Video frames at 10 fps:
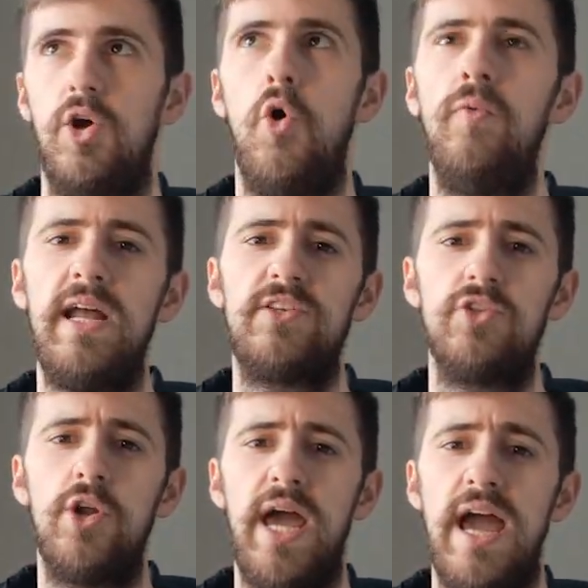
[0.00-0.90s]
Only it's
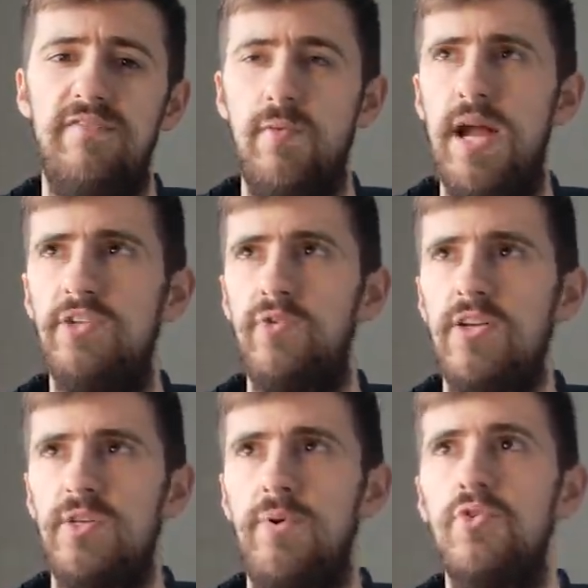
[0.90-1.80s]
not a heavyweight, so I
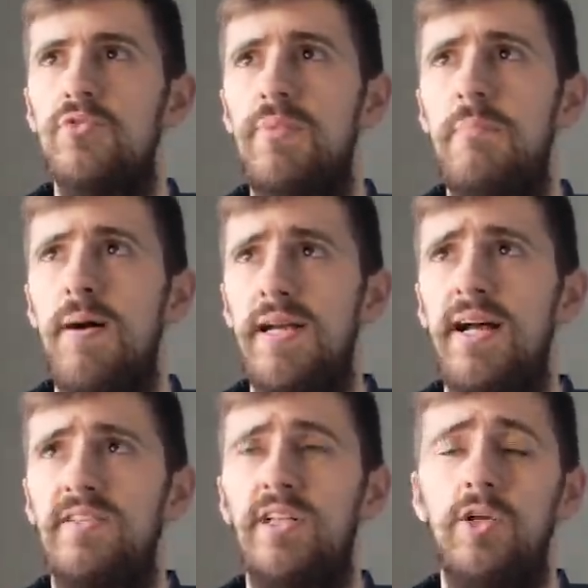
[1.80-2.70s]
suppose Bitbike
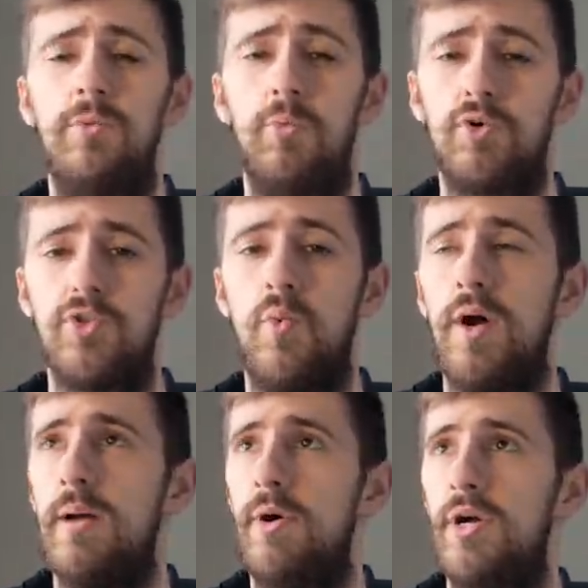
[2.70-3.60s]
has a little more to
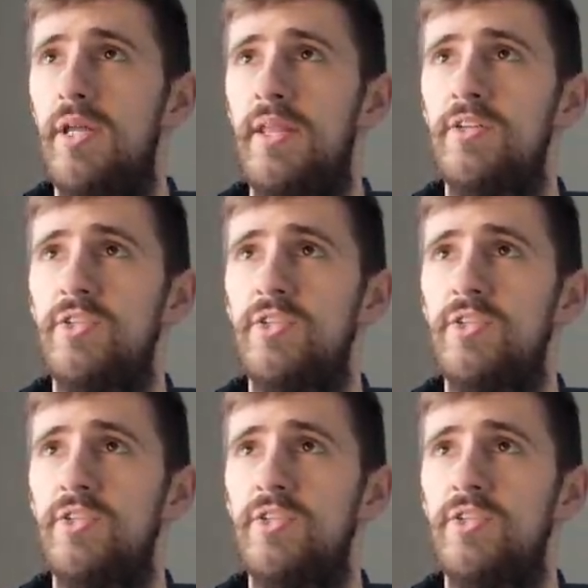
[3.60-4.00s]
worry about in that